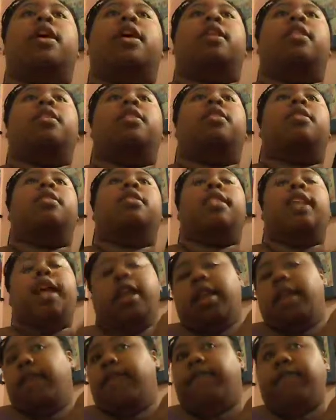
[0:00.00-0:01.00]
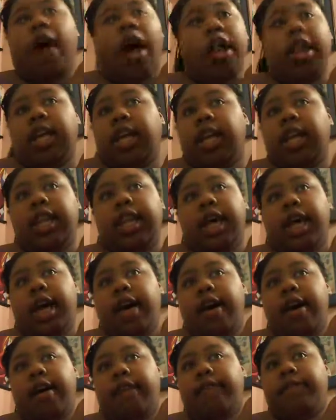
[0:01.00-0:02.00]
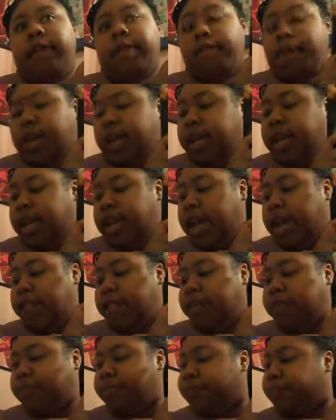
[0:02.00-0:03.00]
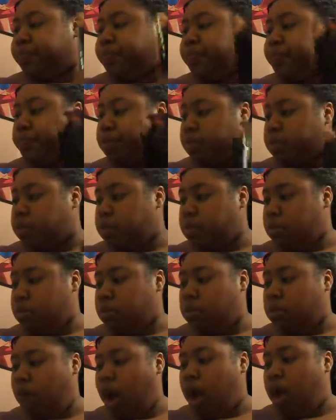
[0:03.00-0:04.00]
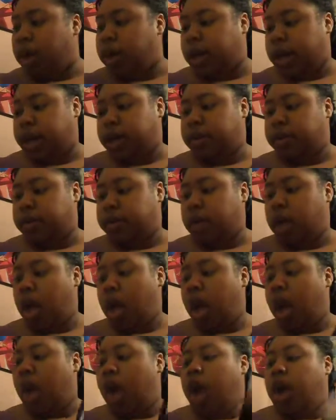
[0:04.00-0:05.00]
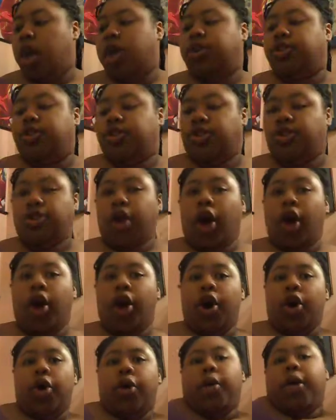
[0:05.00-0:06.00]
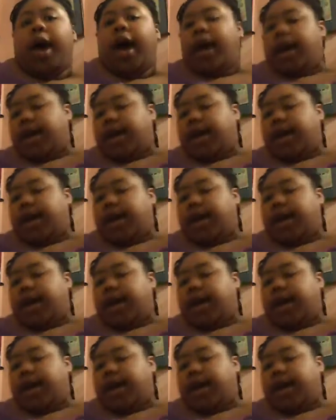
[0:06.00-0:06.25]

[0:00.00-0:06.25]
and then falling in love and being together. Okay. So,